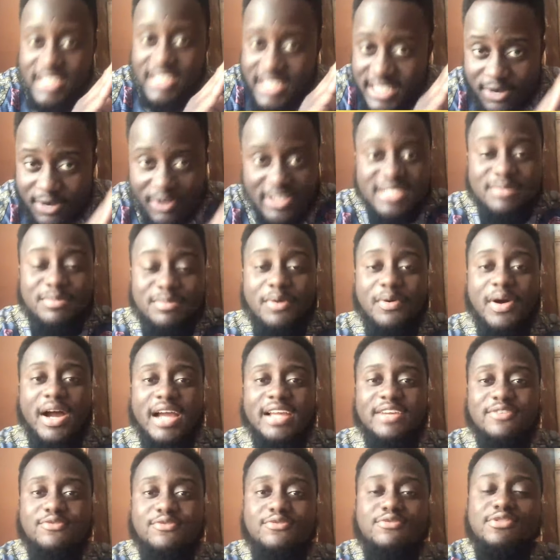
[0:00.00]

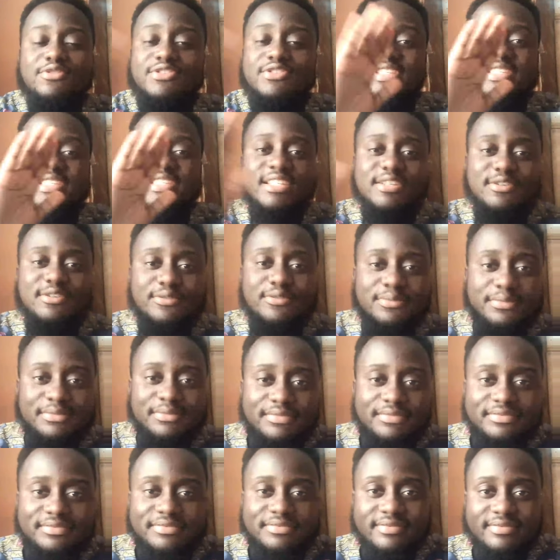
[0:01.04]
Chiodamoi, good to see you.
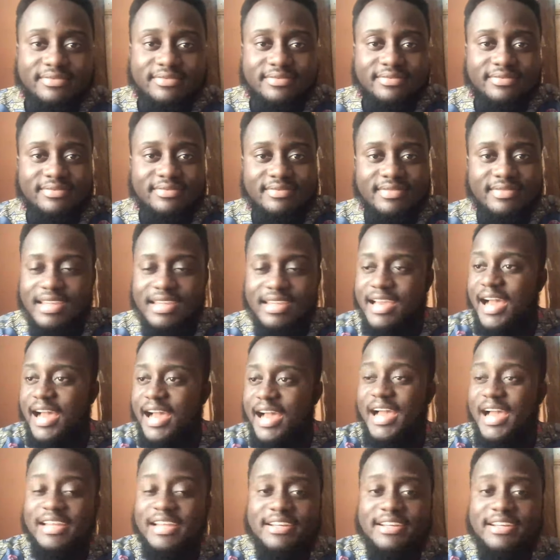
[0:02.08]

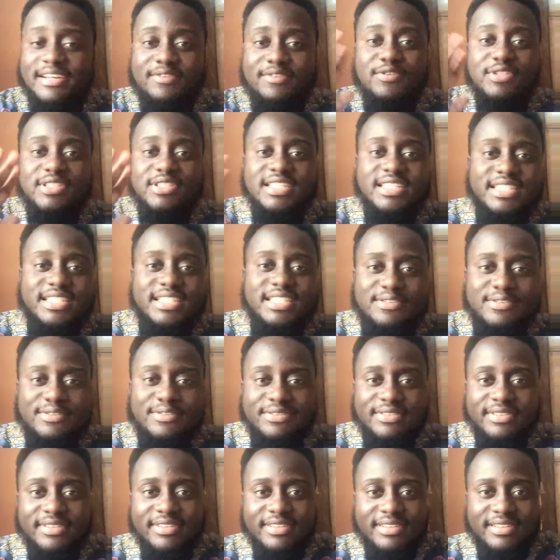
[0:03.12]
Hi, good to see
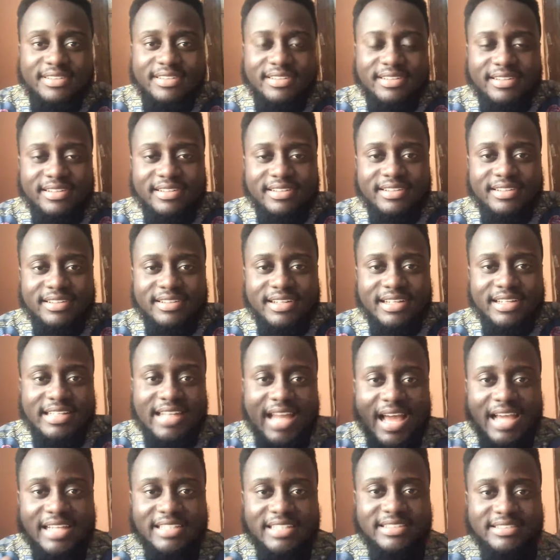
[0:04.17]
you.
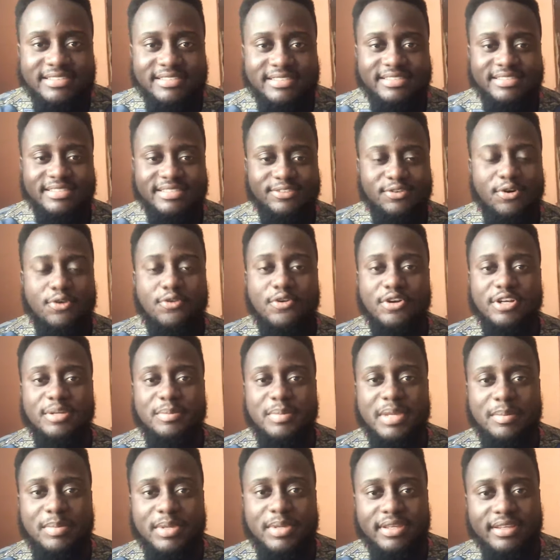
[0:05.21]
Nine, no,
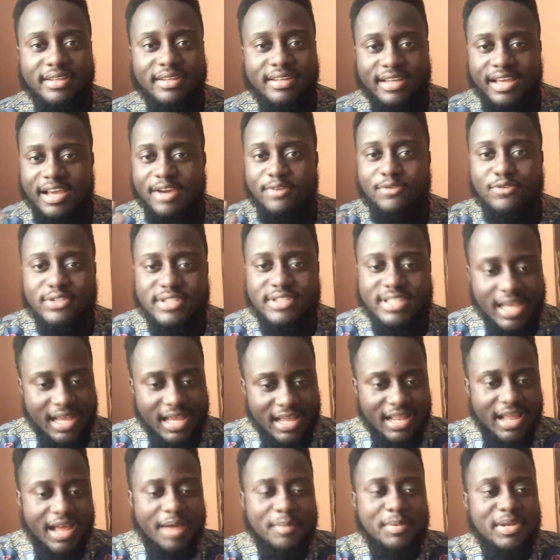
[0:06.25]
couldn't baby. I
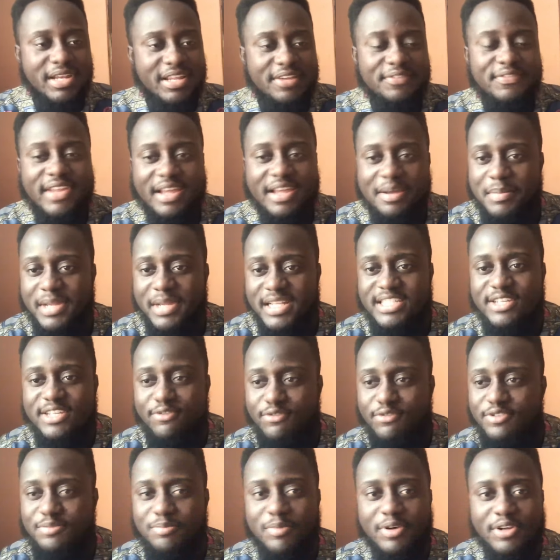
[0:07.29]
believe they make
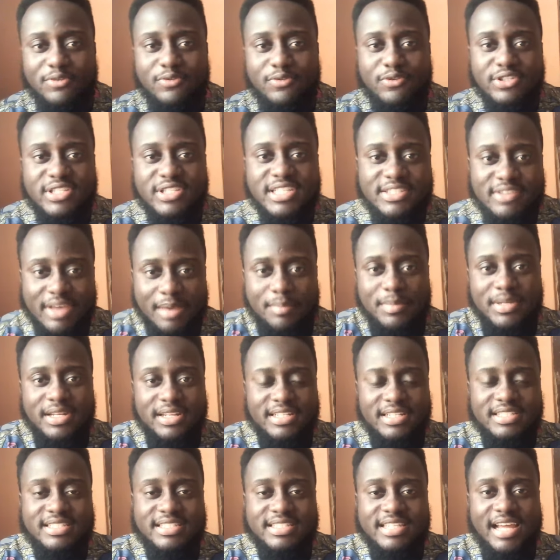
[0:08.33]
you a good morning, good to see you. I
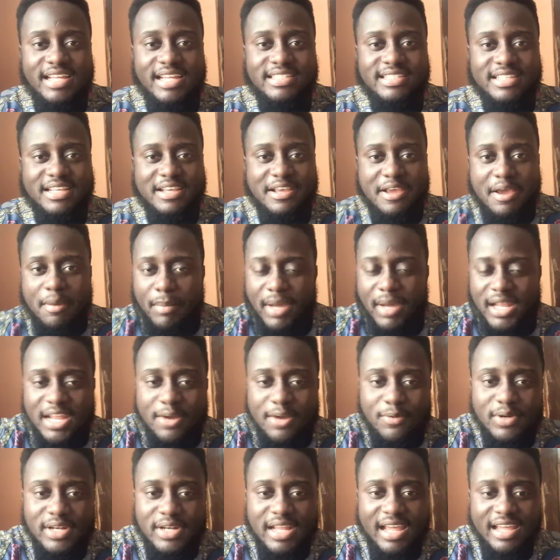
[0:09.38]
mean, it's nice, but
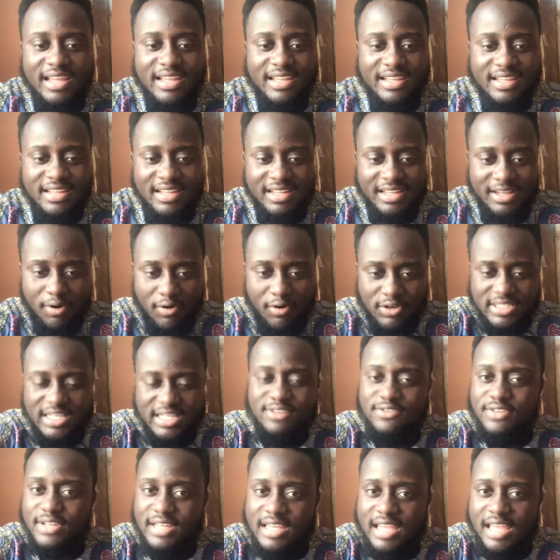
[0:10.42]
then with that, or
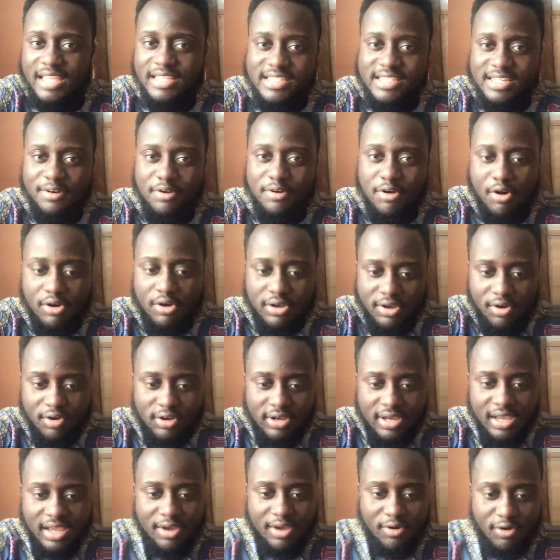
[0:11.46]
sounds okay,
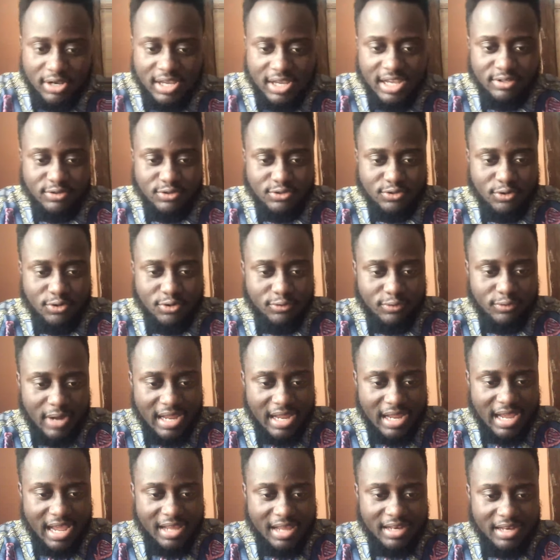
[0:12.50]
okay, so
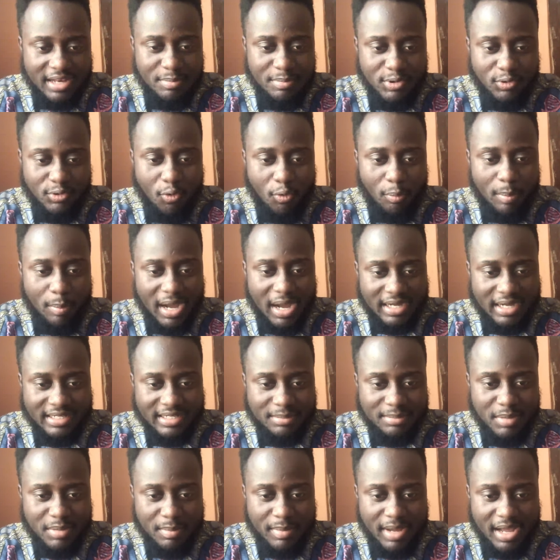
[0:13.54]
let me go back.
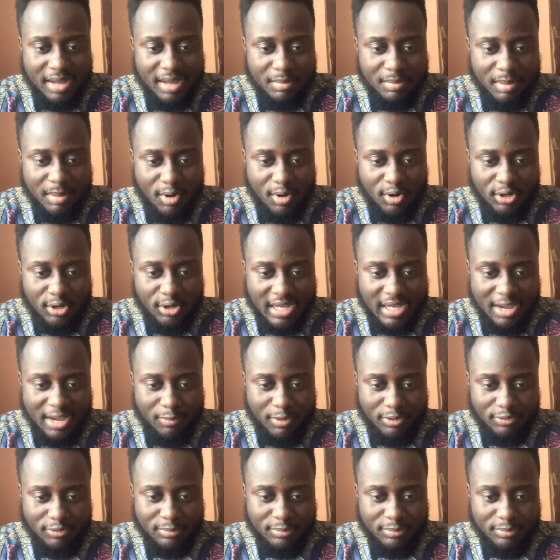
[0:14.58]
Remember, Mama, I
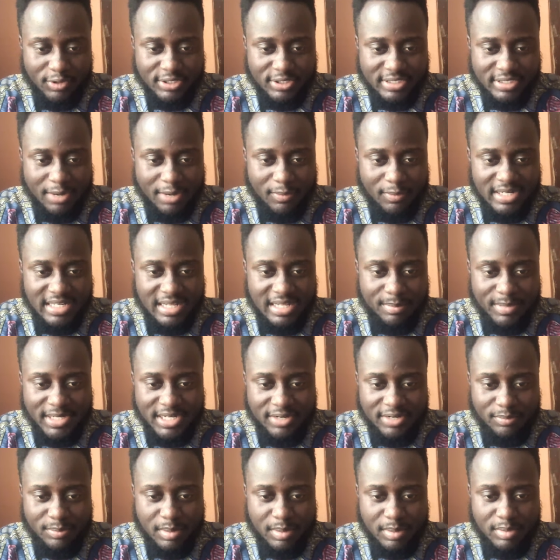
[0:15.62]
want to because I want to
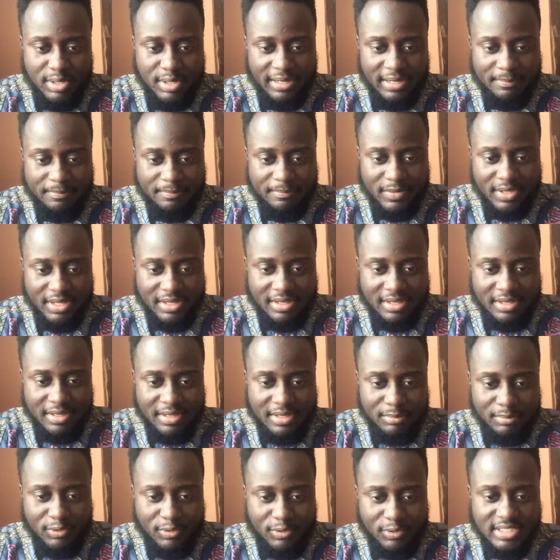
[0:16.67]
be a baby.
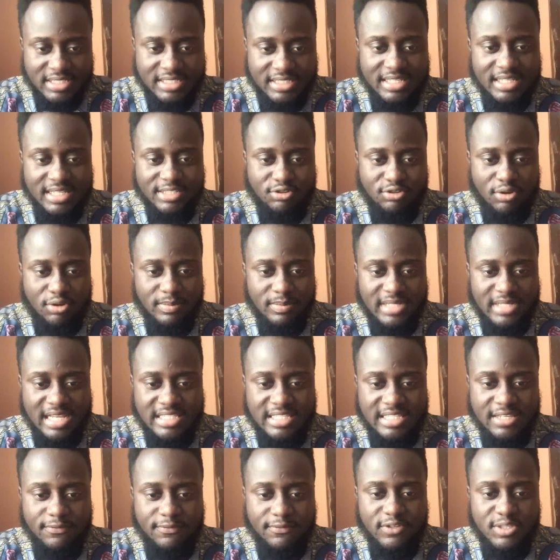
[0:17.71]
Because you see,
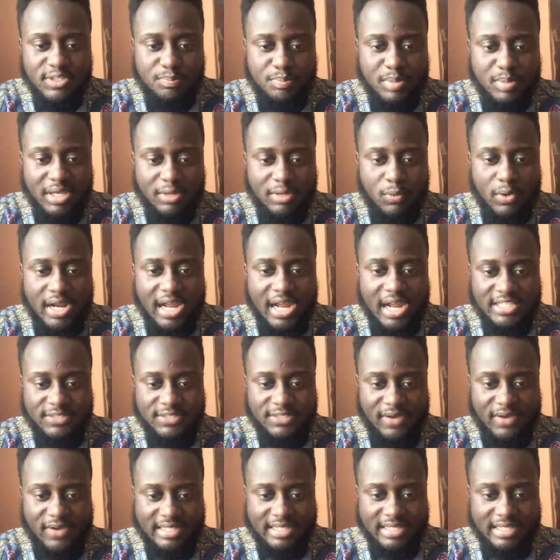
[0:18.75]
sometimes if you speak
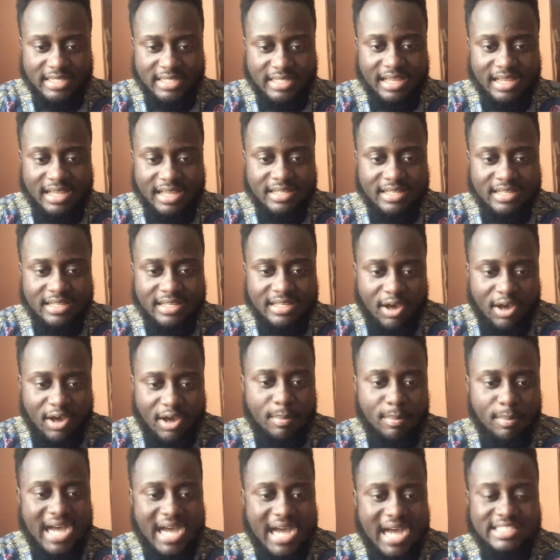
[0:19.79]
without factor,
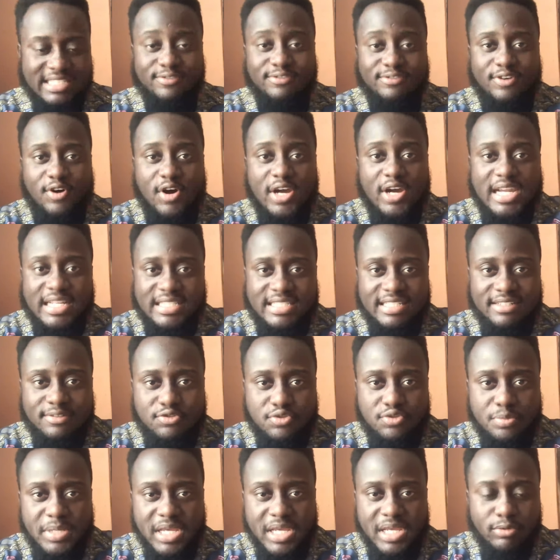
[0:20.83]

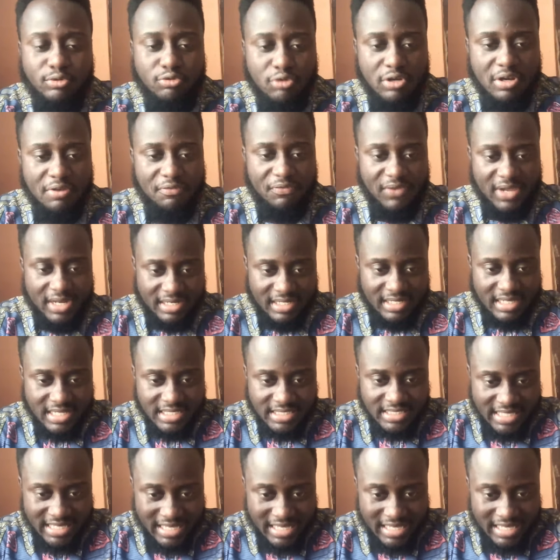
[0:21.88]
to be able to defend.